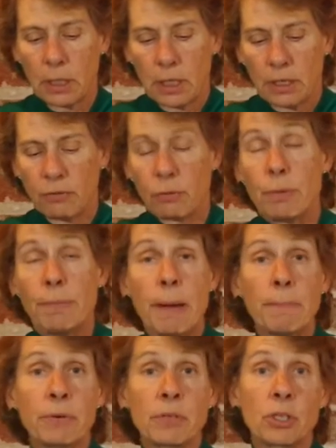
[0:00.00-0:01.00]
If you
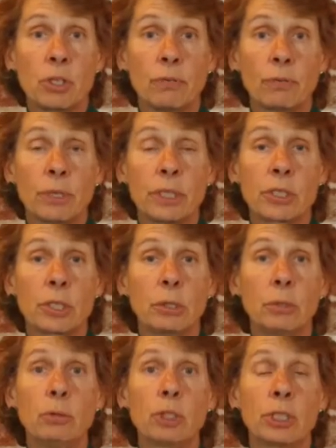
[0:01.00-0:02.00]
remember, silvering
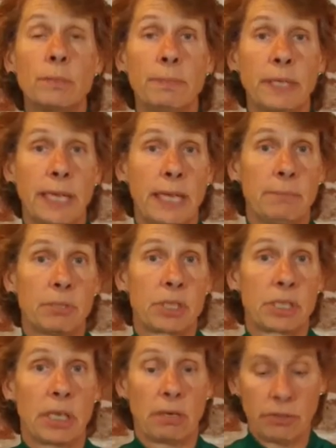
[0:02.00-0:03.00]
solution became
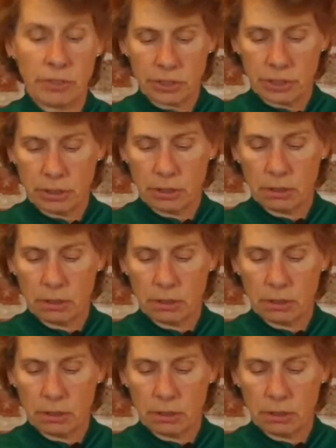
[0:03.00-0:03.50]
scarce.